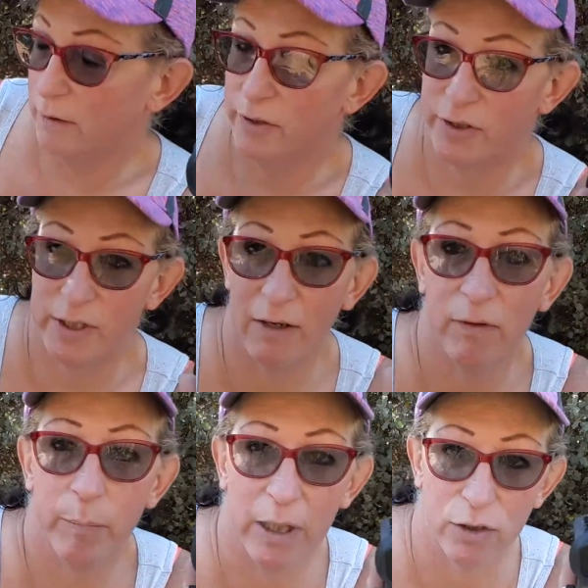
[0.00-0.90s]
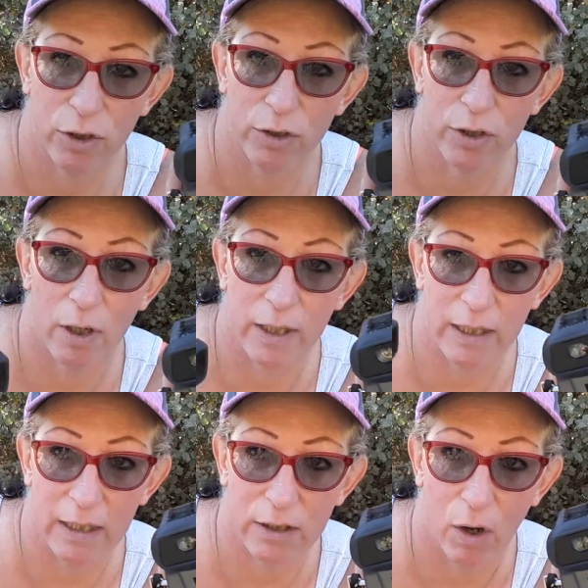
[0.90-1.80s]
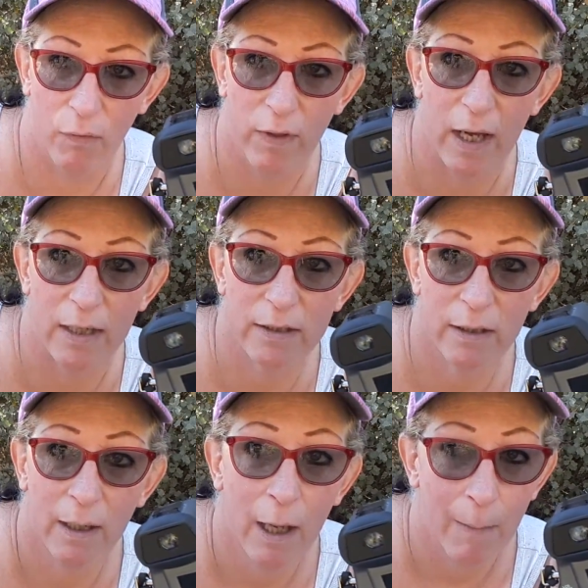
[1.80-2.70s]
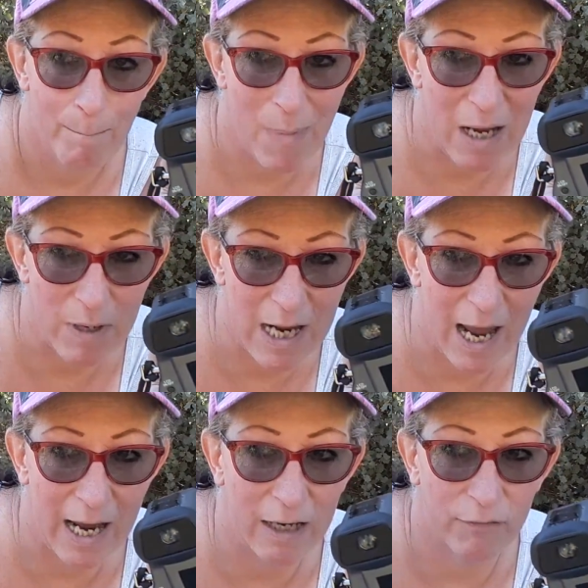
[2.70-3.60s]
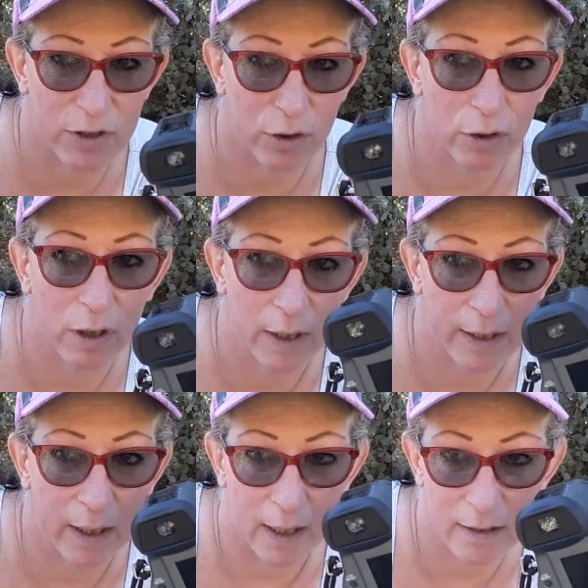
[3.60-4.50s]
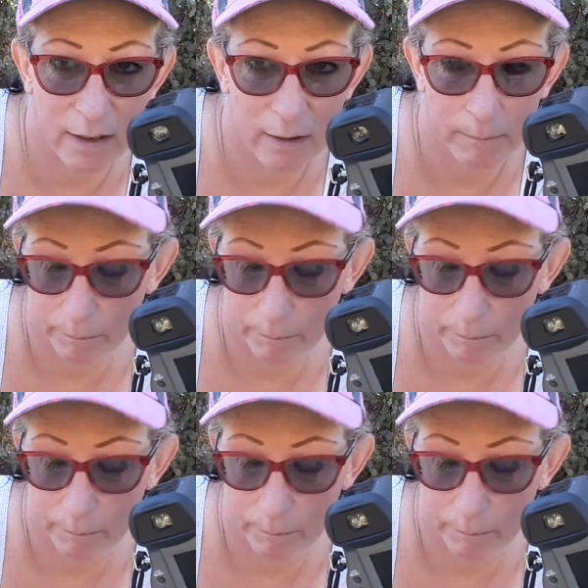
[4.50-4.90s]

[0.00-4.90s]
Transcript: 7 pictures on a disc on this, maybe 8 if it's a good clean disc.